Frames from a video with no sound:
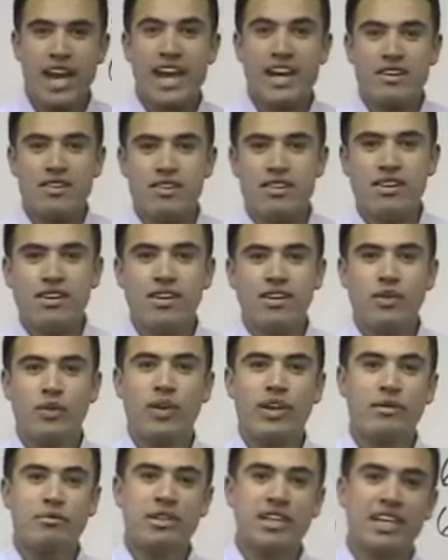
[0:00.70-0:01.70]
Hey,
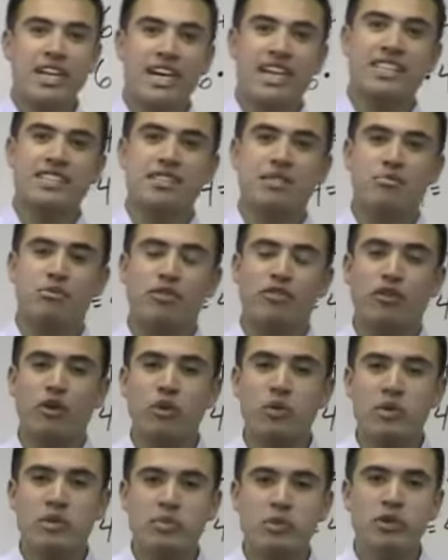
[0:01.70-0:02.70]
wait a minute guys.
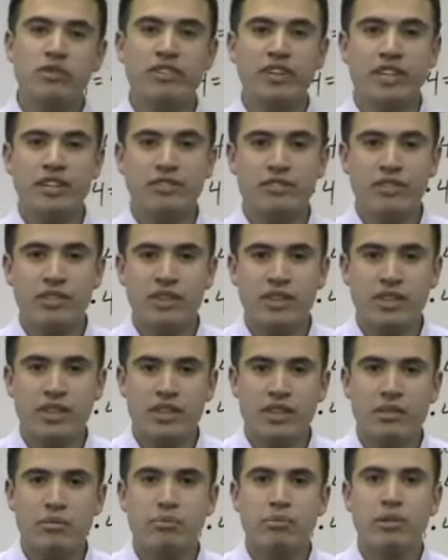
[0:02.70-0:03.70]
Before we move any
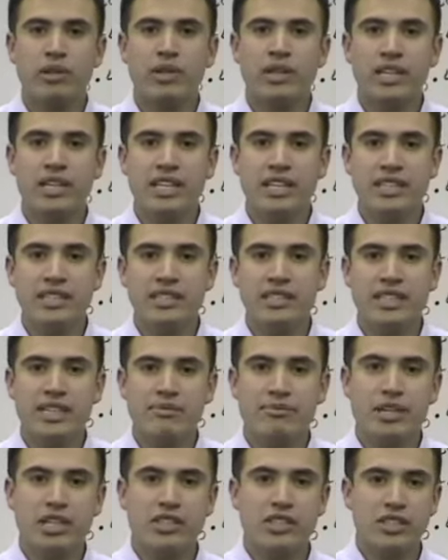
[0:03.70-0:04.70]
further, please
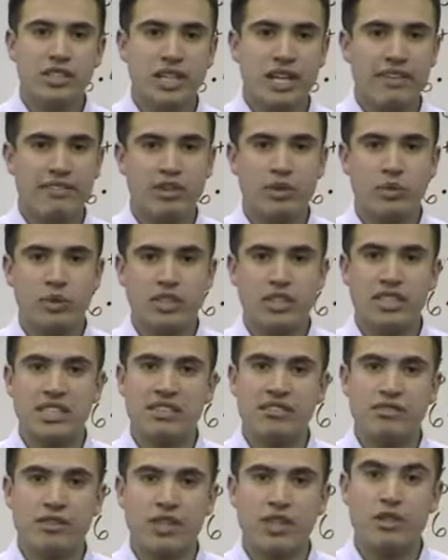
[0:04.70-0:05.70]
make sure you have your worksheet
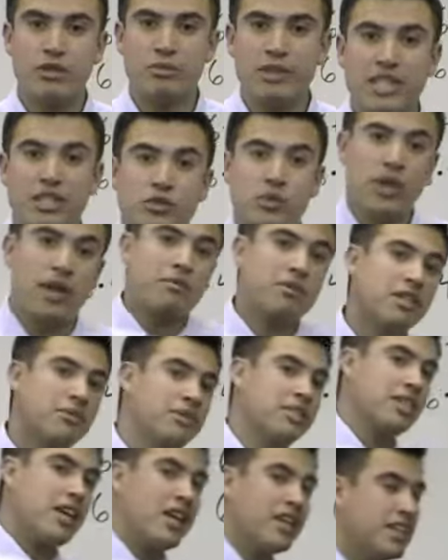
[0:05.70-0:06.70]
in front of you, because what I'm going to
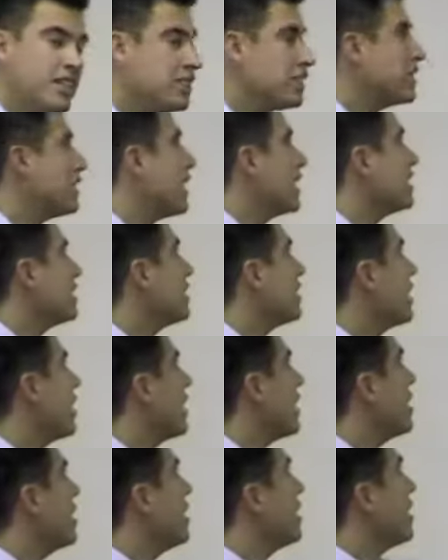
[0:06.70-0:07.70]
be talking to you guys
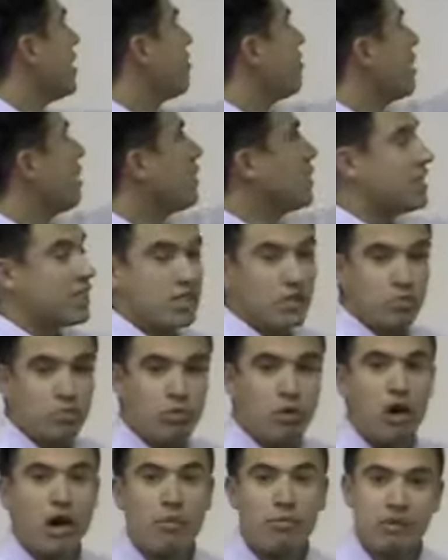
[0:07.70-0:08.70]
today about is
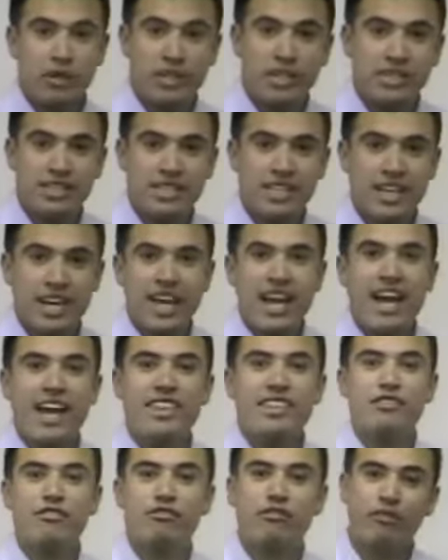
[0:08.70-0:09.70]
properties.
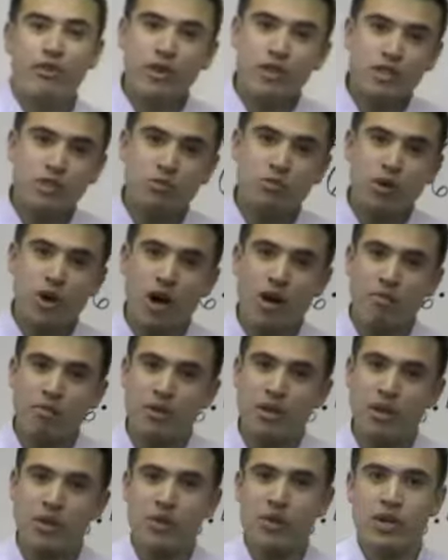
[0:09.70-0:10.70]
And the first
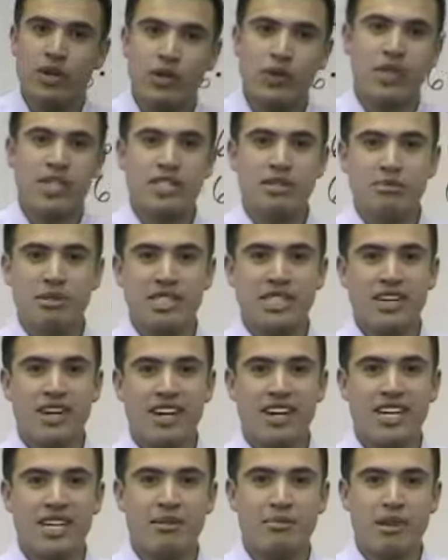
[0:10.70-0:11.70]
property we're going to be
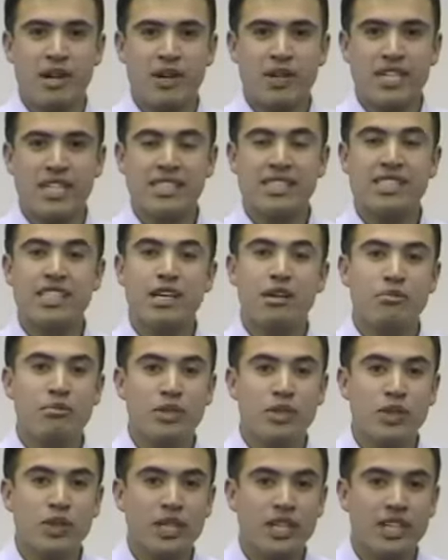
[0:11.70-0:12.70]
talking about is
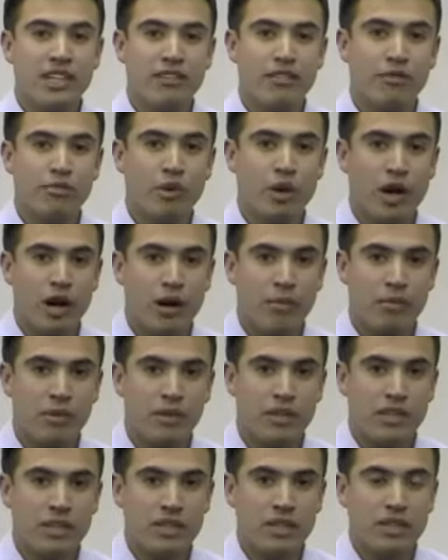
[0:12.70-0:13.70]
communitive
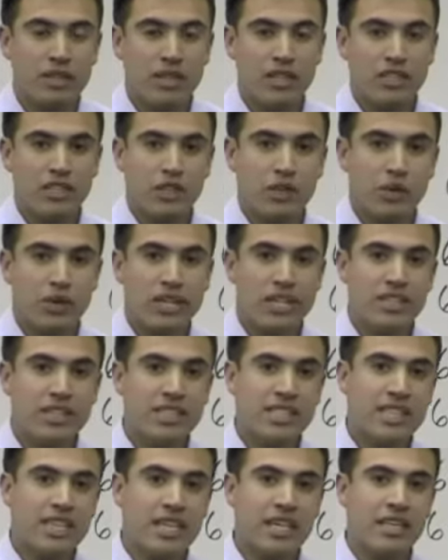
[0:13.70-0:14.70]
property. So here's
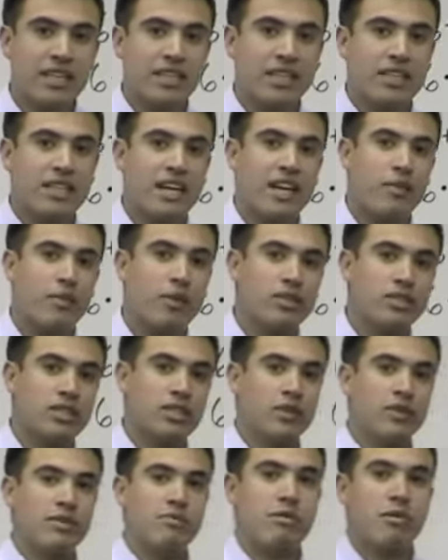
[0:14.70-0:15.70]
the key thing that I want you
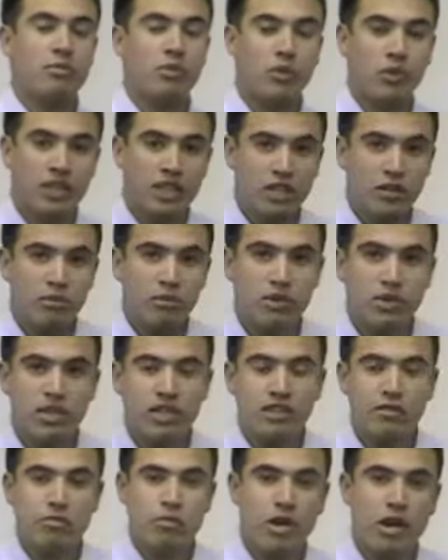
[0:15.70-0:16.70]
to remember with
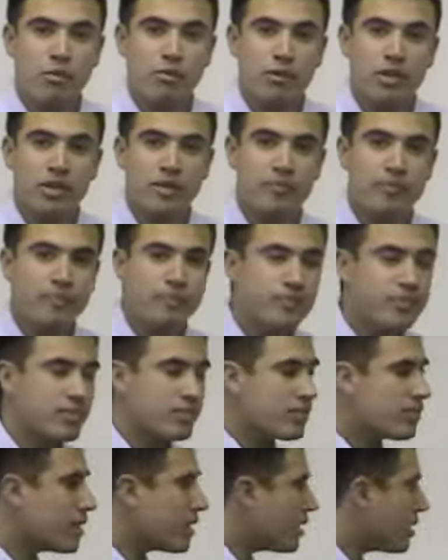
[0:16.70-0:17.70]
communitive property.
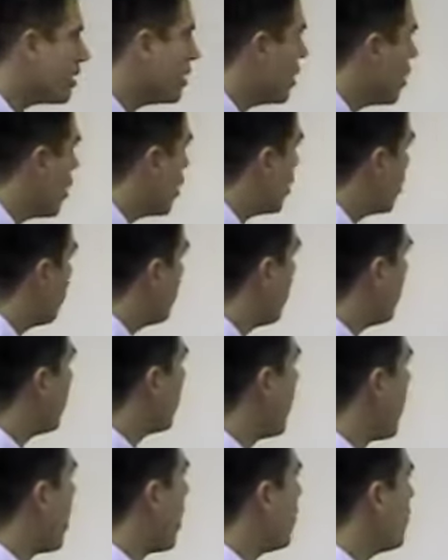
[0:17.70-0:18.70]
No matter
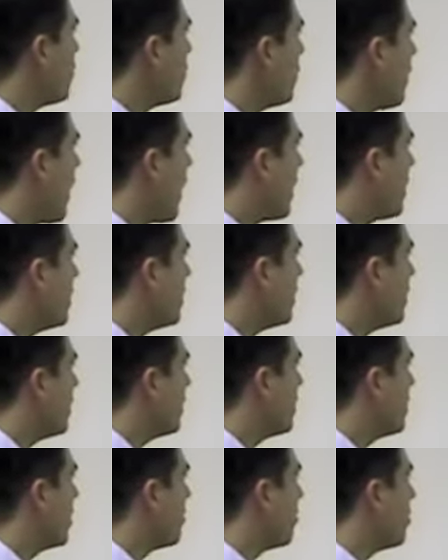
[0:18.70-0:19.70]
how you add
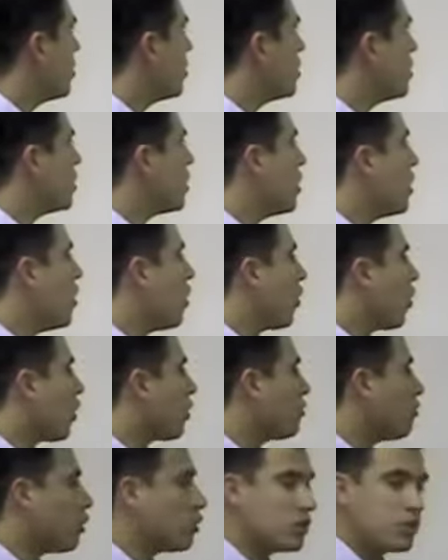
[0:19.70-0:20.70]
the numbers
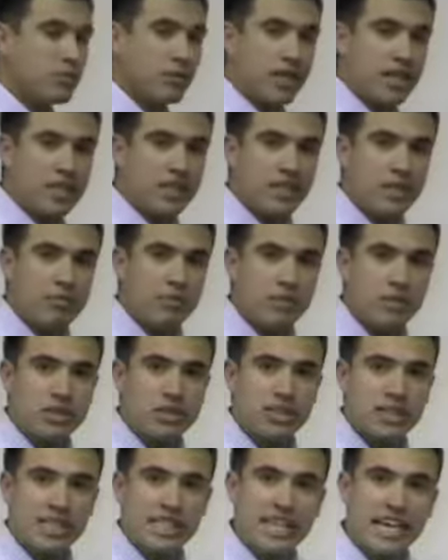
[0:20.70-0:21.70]
or multiply the
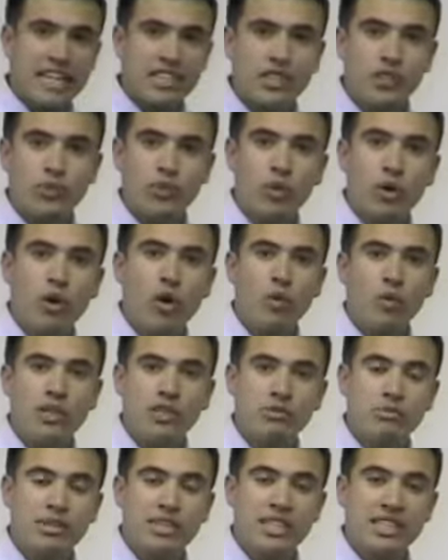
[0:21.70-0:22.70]
numbers, the answer will
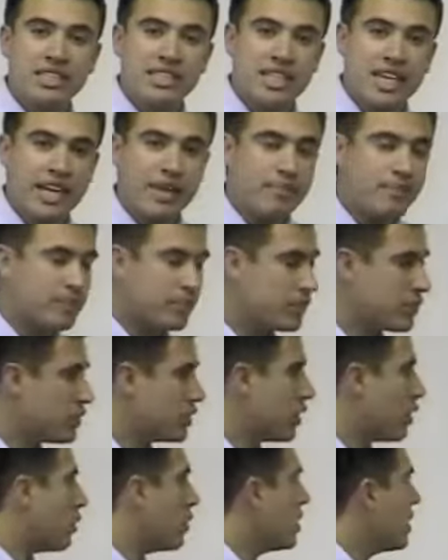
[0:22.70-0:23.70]
always be the same.
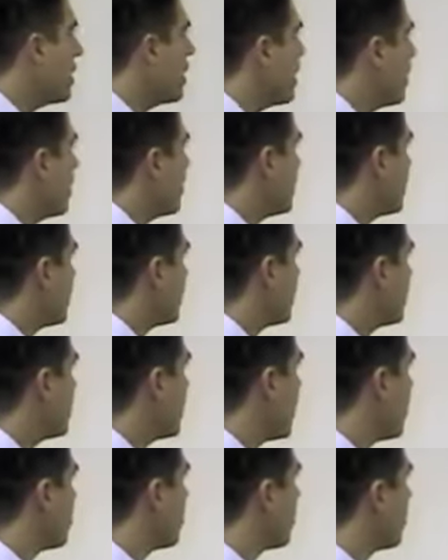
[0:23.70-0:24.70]
So here's an
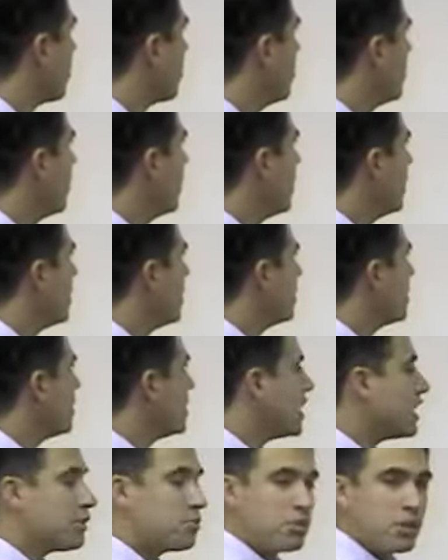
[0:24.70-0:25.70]
example.
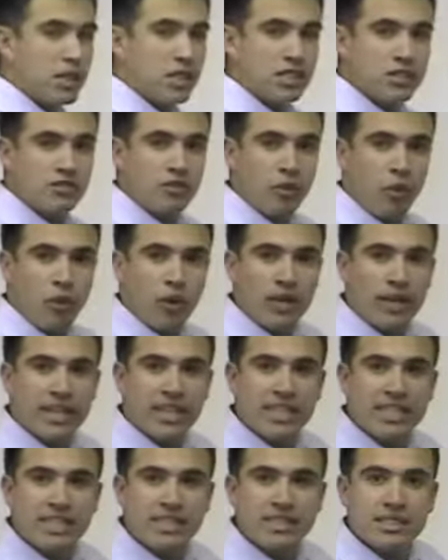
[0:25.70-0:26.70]
6 plus 4
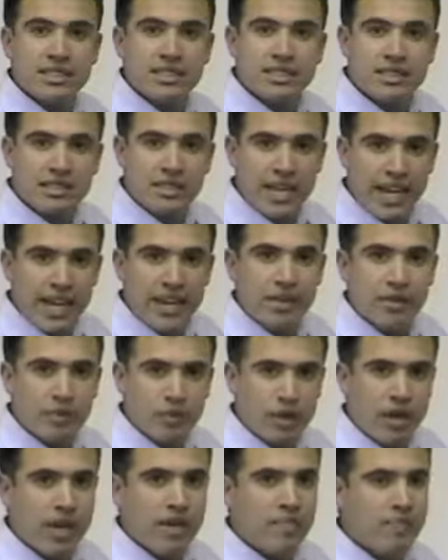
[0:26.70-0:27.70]
is 10,
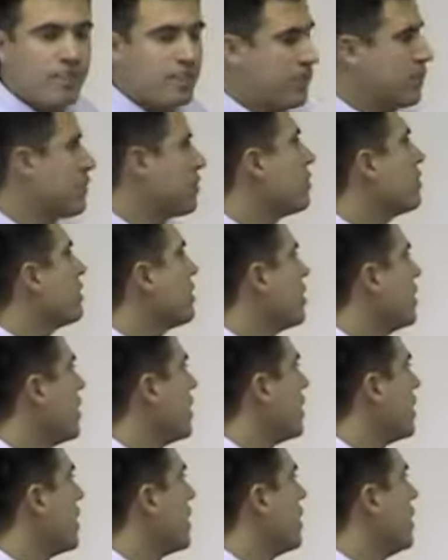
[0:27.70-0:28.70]
right?
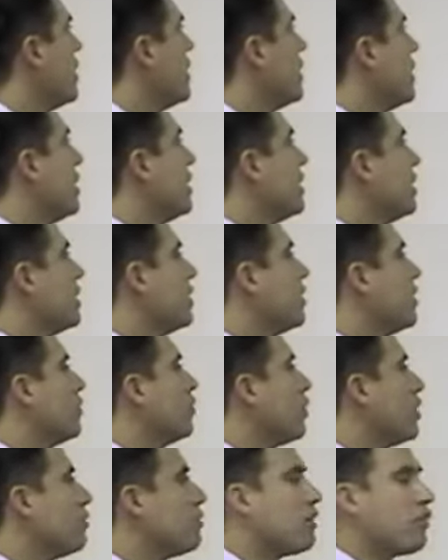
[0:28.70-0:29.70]
Good.
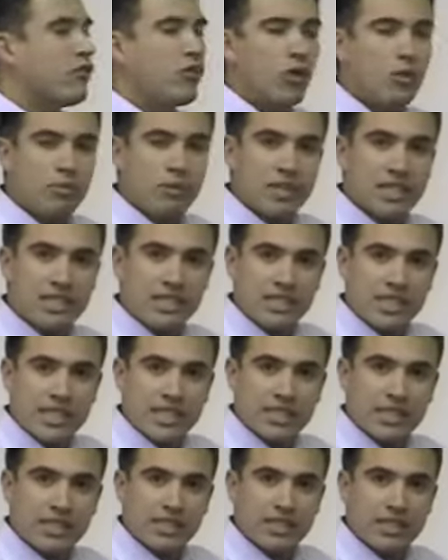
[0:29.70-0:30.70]
What about 4 plus
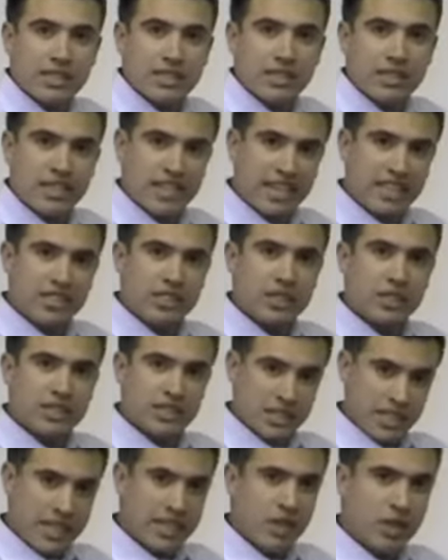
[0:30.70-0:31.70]
6? The answer
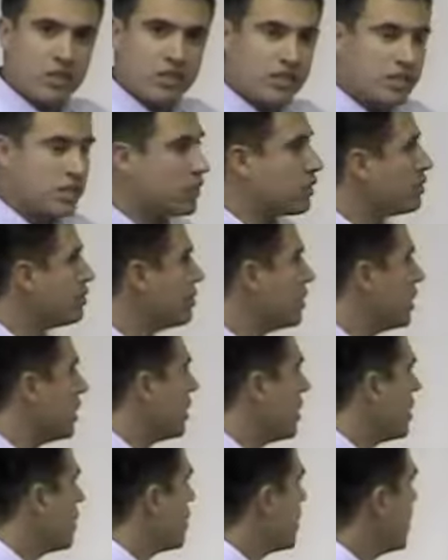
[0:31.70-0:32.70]
is 10 also.
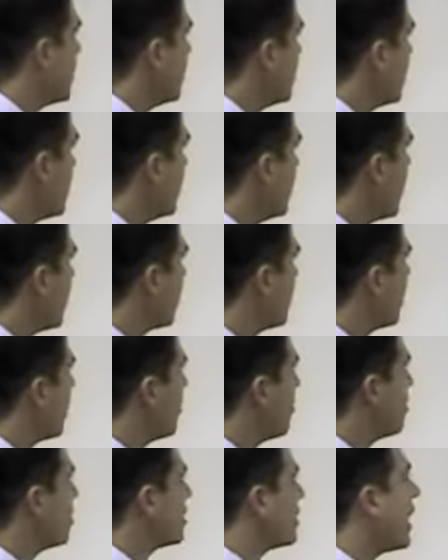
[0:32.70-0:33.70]
You can see that the
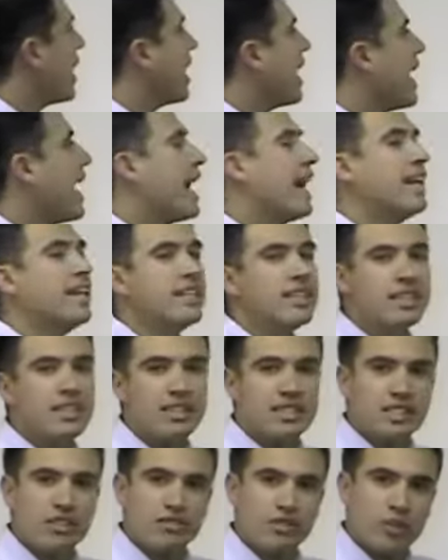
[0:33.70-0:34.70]
numbers got added in
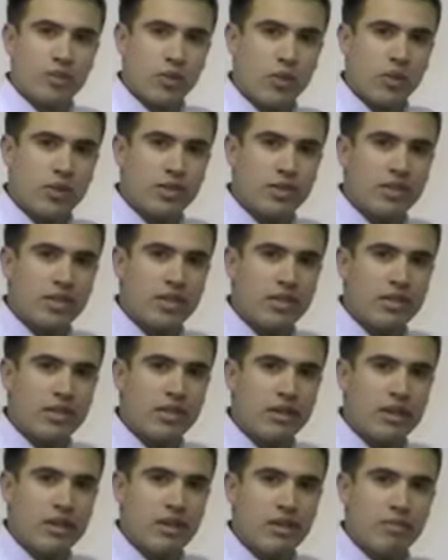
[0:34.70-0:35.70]
a different order,
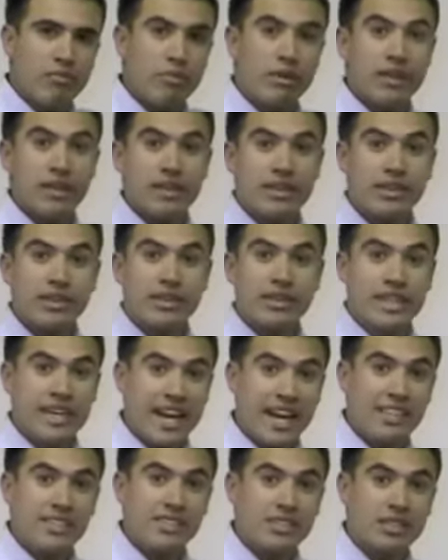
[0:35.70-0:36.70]
but the
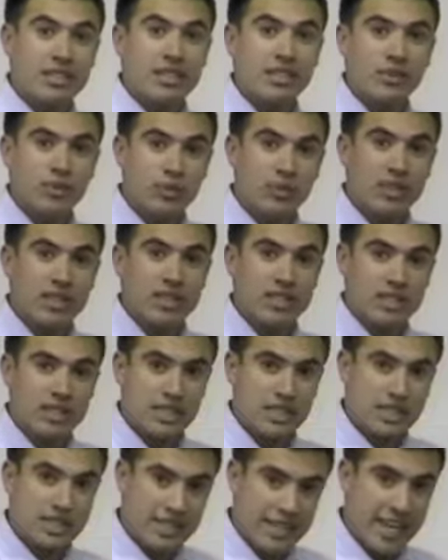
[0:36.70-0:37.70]
answer was
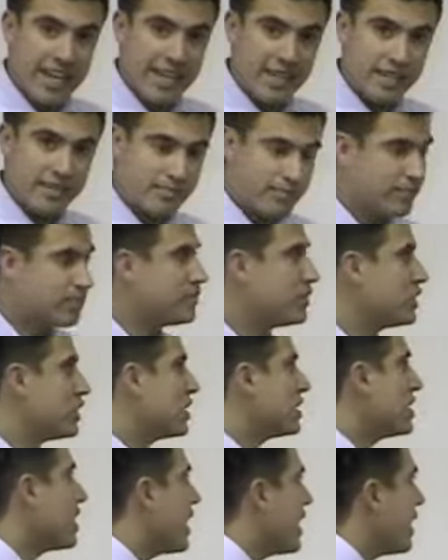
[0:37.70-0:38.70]
10.
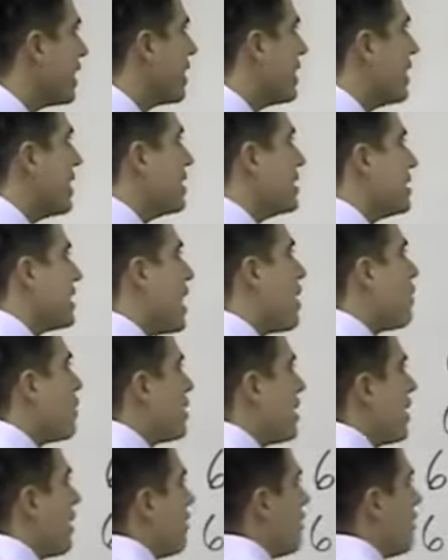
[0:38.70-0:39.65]
Just like, say I were to